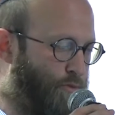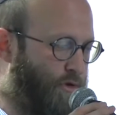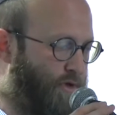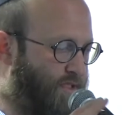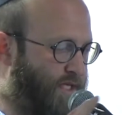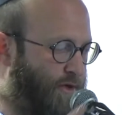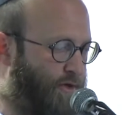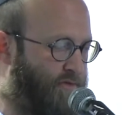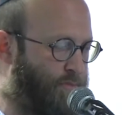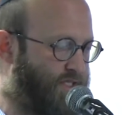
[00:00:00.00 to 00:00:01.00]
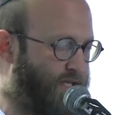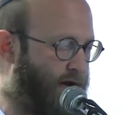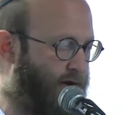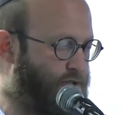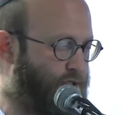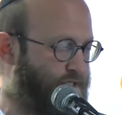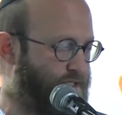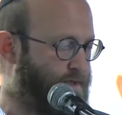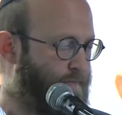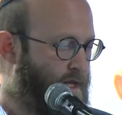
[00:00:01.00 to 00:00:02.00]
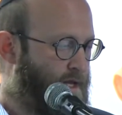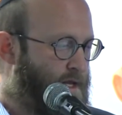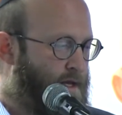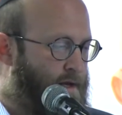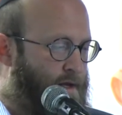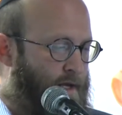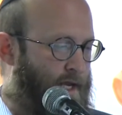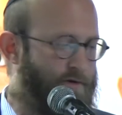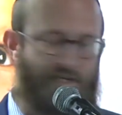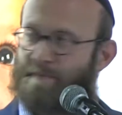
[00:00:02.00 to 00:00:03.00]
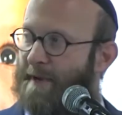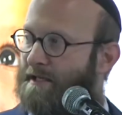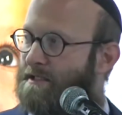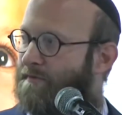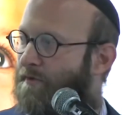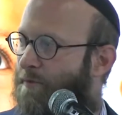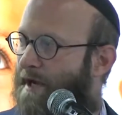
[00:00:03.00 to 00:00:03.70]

more consecutive miscarriages, irrespective of